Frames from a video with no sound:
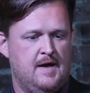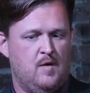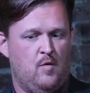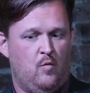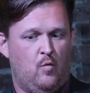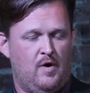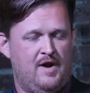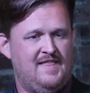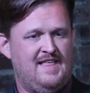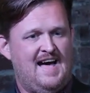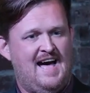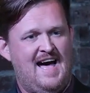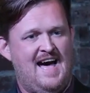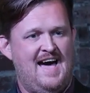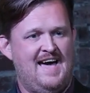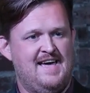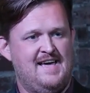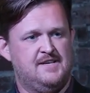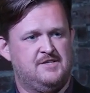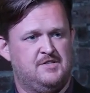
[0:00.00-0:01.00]
one of the
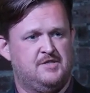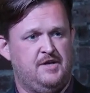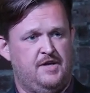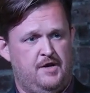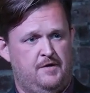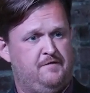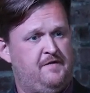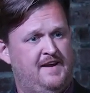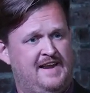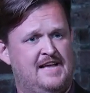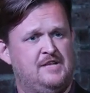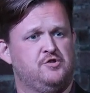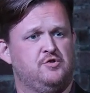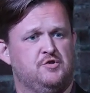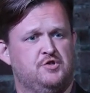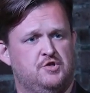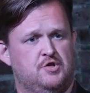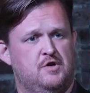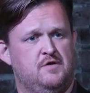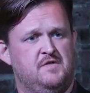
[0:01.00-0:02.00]
highest in
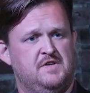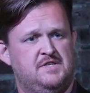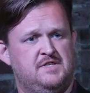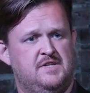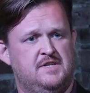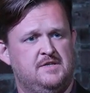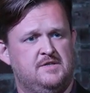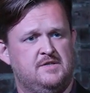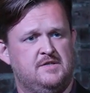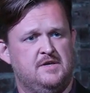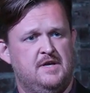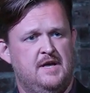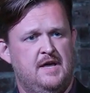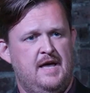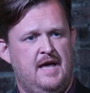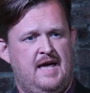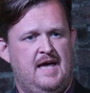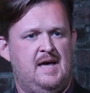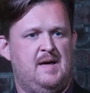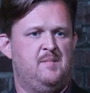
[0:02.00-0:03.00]
financial services
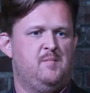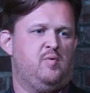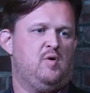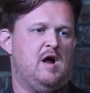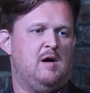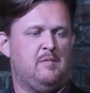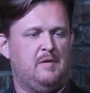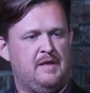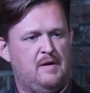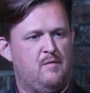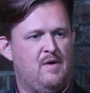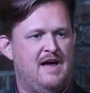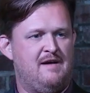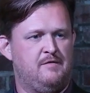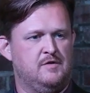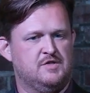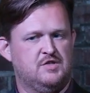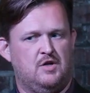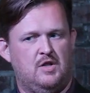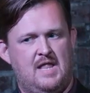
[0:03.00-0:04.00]
and probably
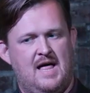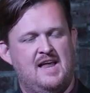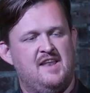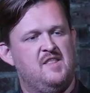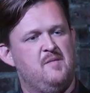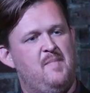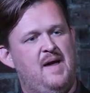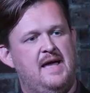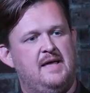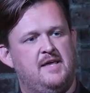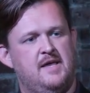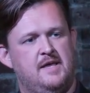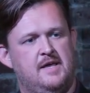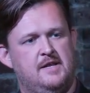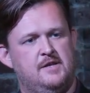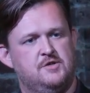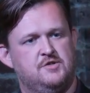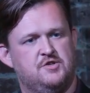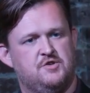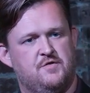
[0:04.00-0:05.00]
rivals a lot of the banking
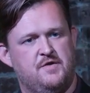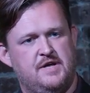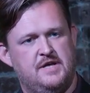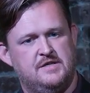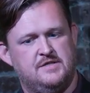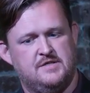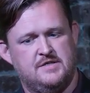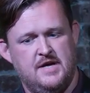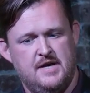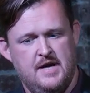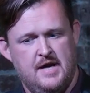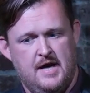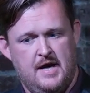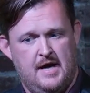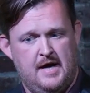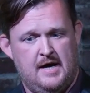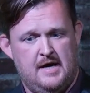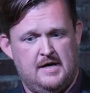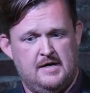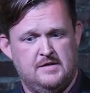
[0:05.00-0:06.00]
industries.
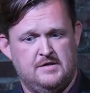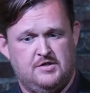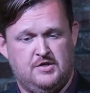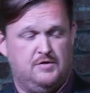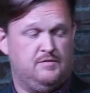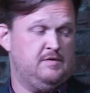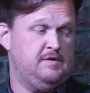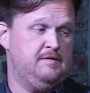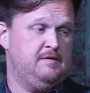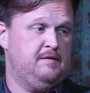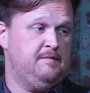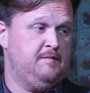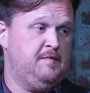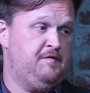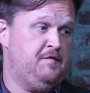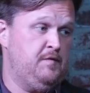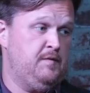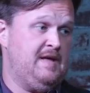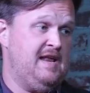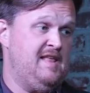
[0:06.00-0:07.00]
So
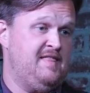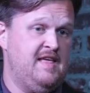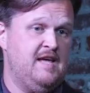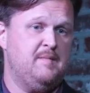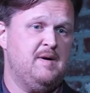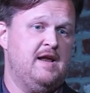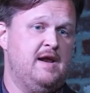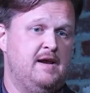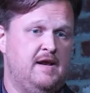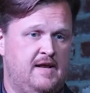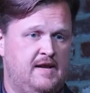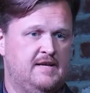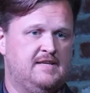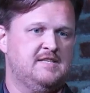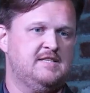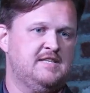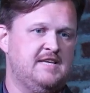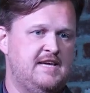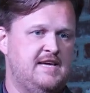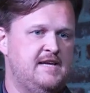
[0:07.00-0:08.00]
if you kind of think about it, it
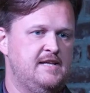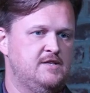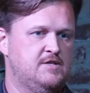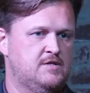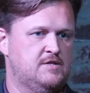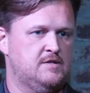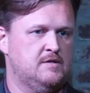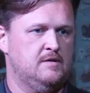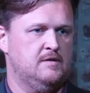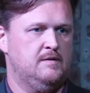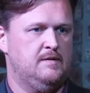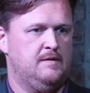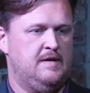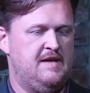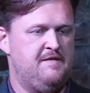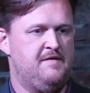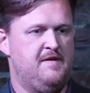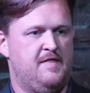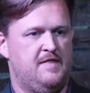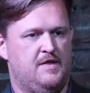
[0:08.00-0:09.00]
exceeds
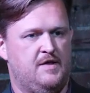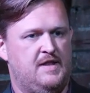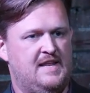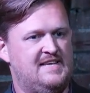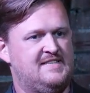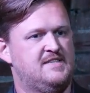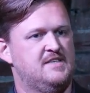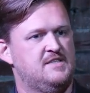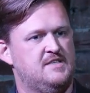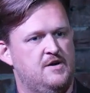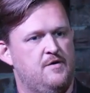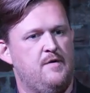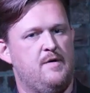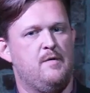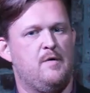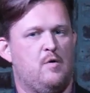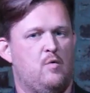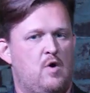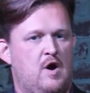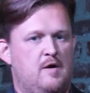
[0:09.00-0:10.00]
even the necessary
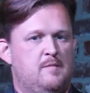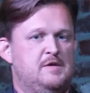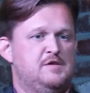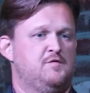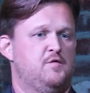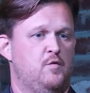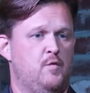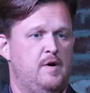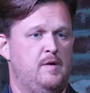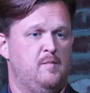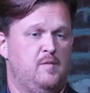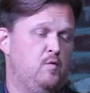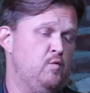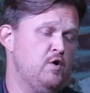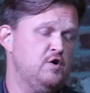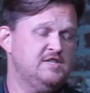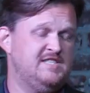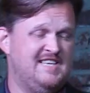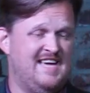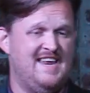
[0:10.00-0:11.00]
requirements for it. But
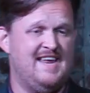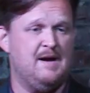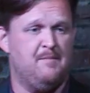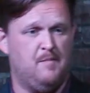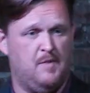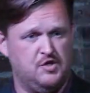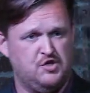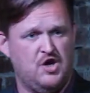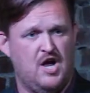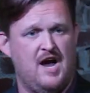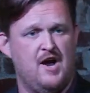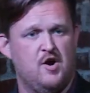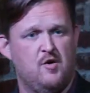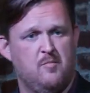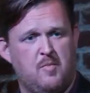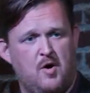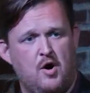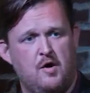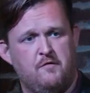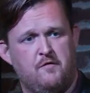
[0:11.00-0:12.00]
we're setting a much higher
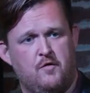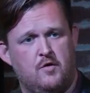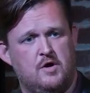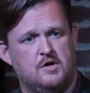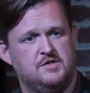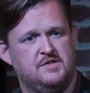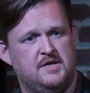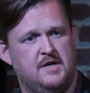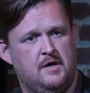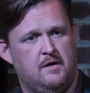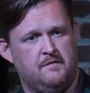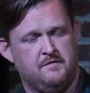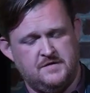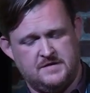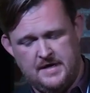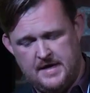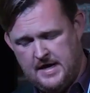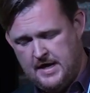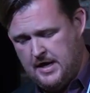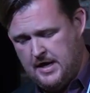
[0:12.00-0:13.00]
bar for
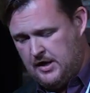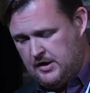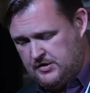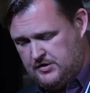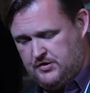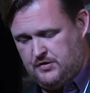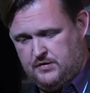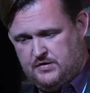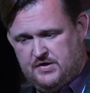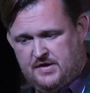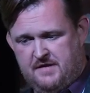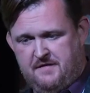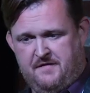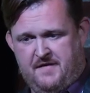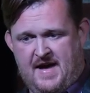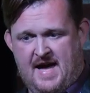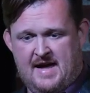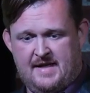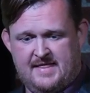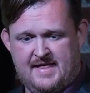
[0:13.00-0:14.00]
ourselves due to the
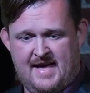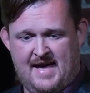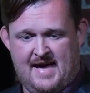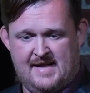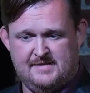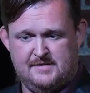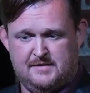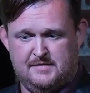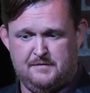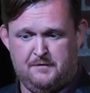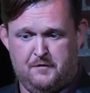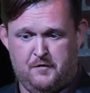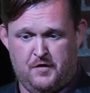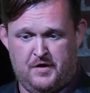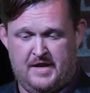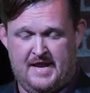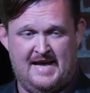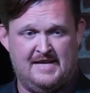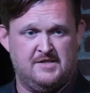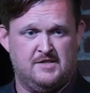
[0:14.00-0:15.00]
fact that for
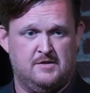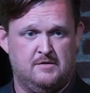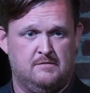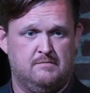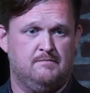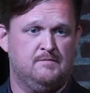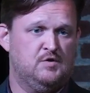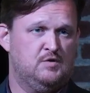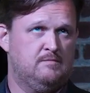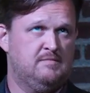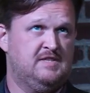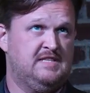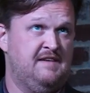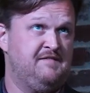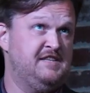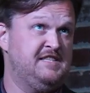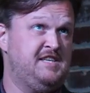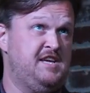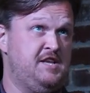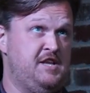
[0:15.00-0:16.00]
the next
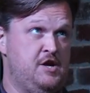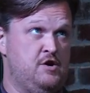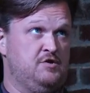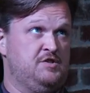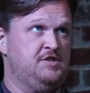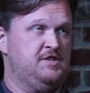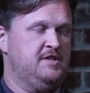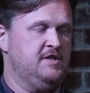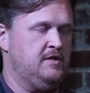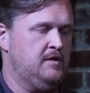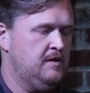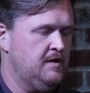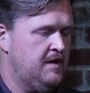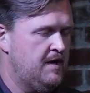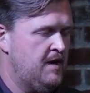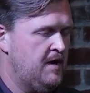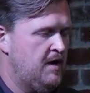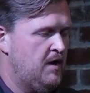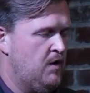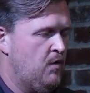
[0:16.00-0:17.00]
17 years still,
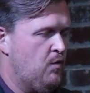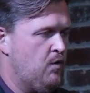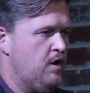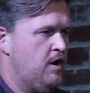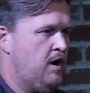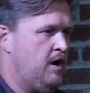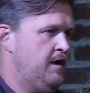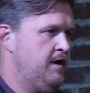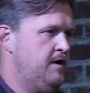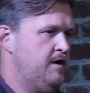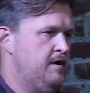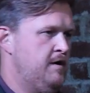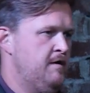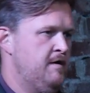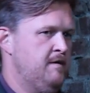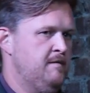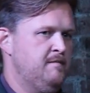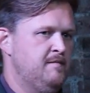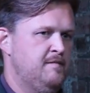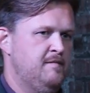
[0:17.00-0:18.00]
we're
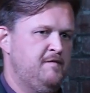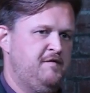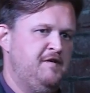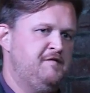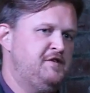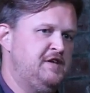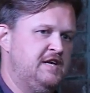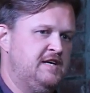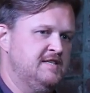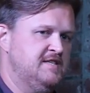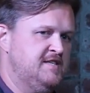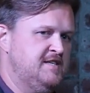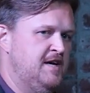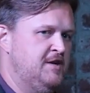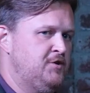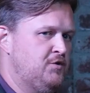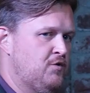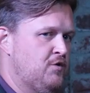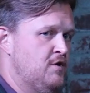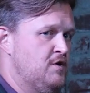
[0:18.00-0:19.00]
under 50
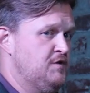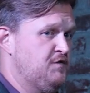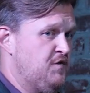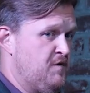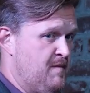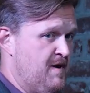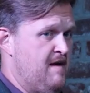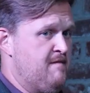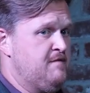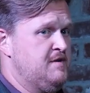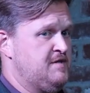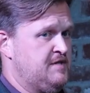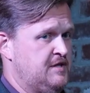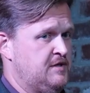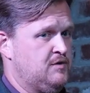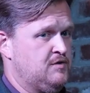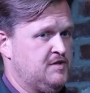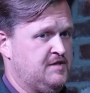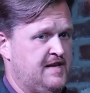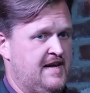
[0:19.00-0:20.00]
consent orders from every
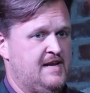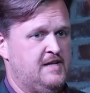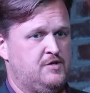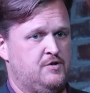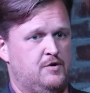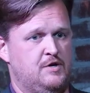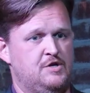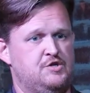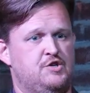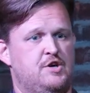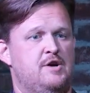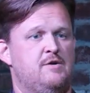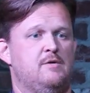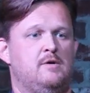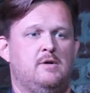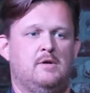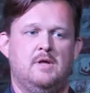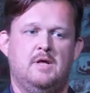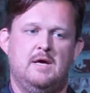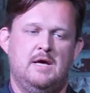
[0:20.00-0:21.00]
single state attorney
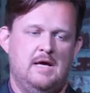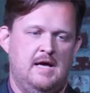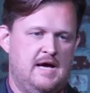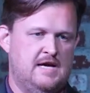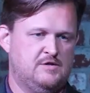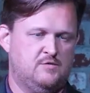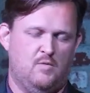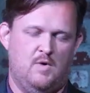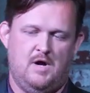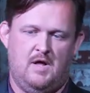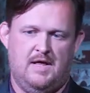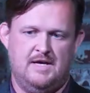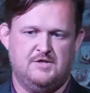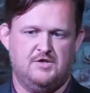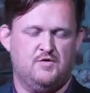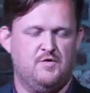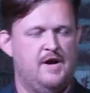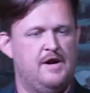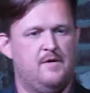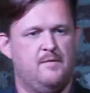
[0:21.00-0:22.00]
general, as well
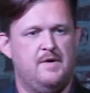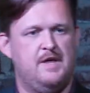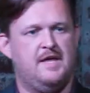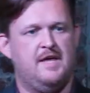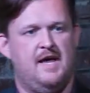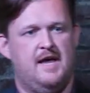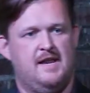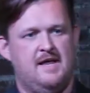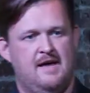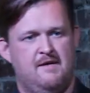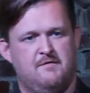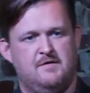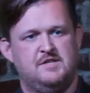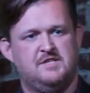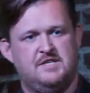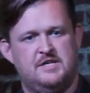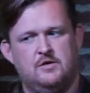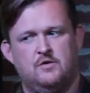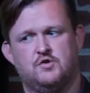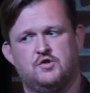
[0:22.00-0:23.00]
as trying to regain every
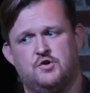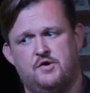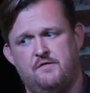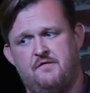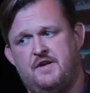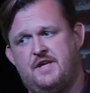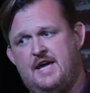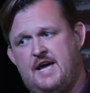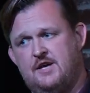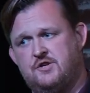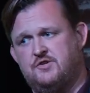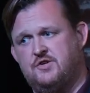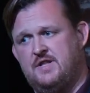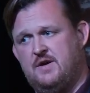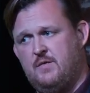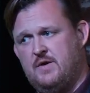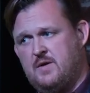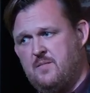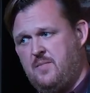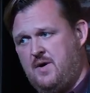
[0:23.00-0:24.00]
single certification
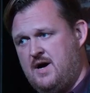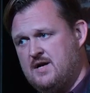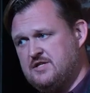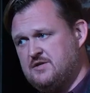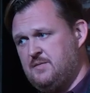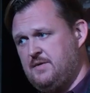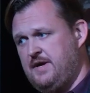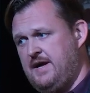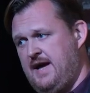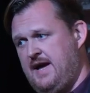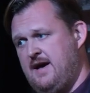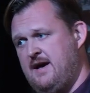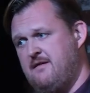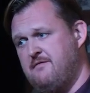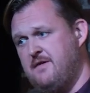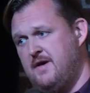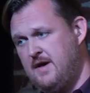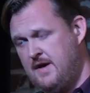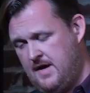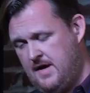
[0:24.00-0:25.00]
that we can possibly have,